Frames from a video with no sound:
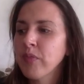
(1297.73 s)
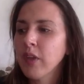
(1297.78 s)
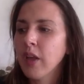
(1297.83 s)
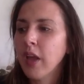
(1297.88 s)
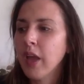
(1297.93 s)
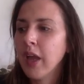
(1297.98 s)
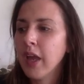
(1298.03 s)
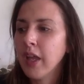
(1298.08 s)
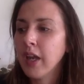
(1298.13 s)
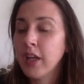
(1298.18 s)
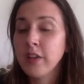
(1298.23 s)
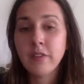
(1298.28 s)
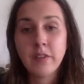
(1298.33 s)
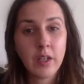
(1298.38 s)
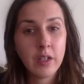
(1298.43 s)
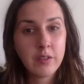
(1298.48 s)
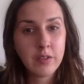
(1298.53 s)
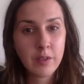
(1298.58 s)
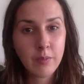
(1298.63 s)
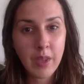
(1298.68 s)
And I
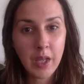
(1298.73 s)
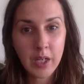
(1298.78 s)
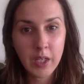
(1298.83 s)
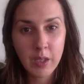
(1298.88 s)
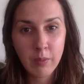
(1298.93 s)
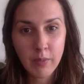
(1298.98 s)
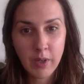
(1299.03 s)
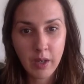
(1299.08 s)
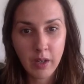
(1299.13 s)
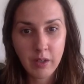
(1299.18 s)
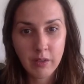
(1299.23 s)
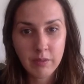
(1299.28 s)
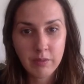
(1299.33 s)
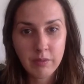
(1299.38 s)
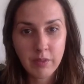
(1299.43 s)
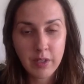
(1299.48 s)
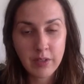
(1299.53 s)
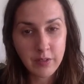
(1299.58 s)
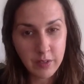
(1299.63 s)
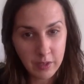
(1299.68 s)
sent him that email.
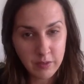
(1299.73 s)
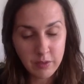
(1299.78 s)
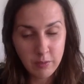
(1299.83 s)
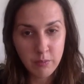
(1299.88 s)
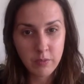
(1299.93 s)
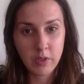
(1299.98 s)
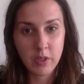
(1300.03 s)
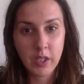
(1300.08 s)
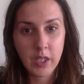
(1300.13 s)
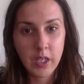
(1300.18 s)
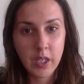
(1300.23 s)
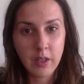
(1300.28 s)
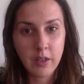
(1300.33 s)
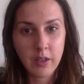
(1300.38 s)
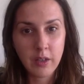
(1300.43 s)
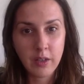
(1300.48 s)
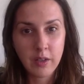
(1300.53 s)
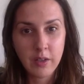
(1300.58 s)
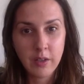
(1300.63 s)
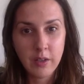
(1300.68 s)
I sent him the
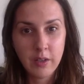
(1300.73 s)
link.